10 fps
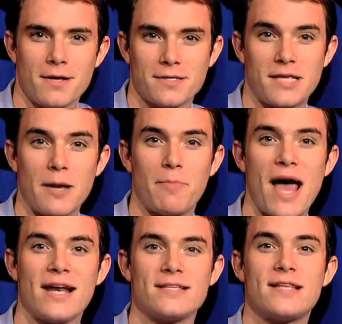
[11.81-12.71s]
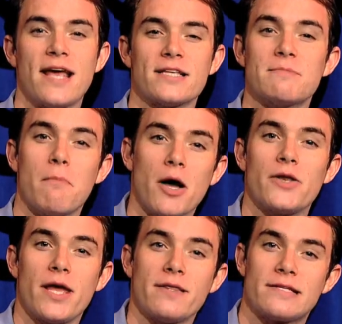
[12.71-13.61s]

St. Patty's Day is Monday the